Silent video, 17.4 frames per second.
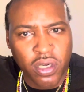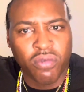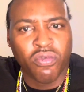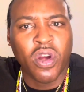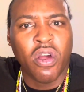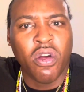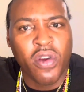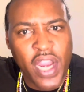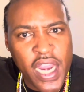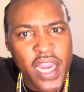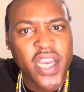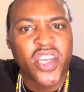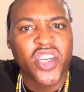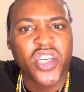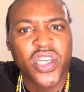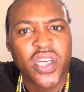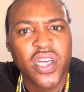the wrong
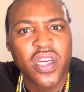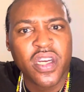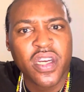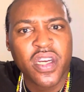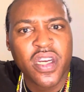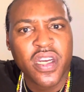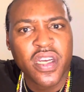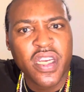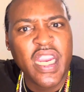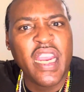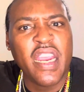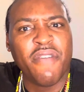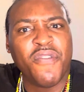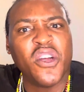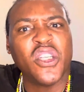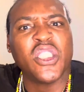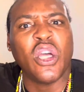ish. Yeah,
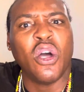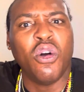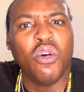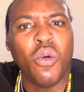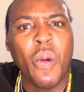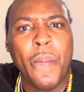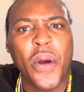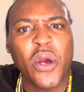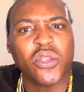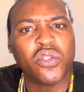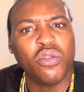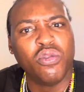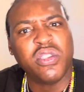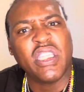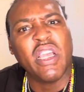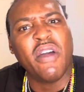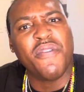for his own personal
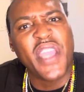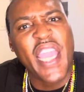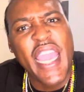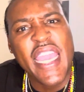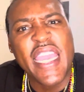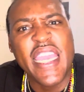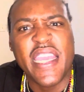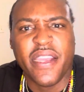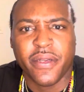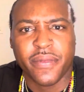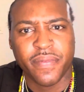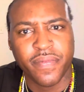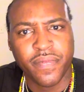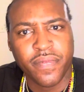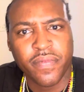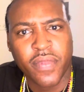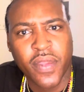self-gain.
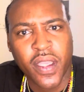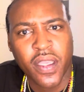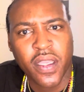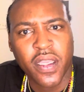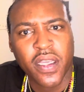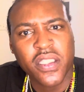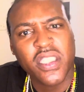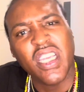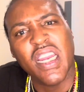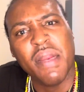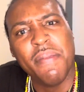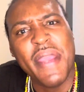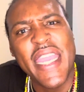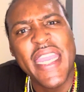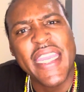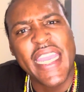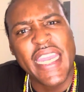
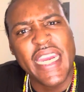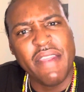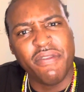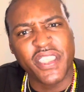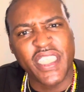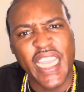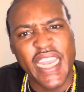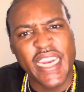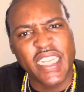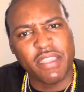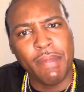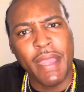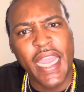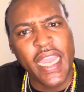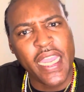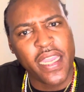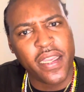Charlemagne can't even say this
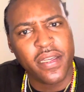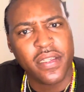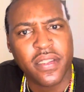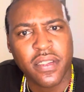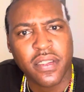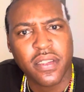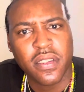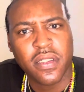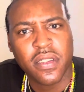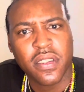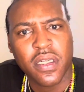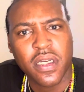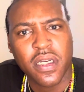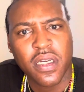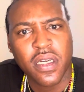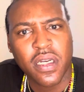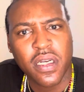man.
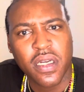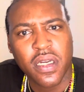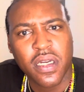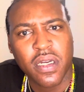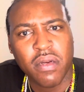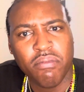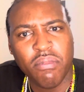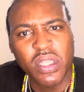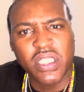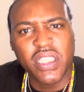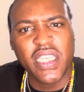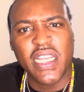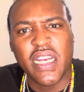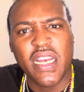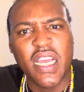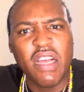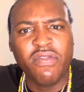Much as he
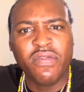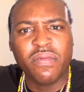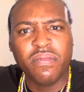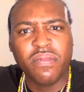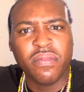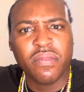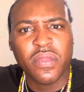love him,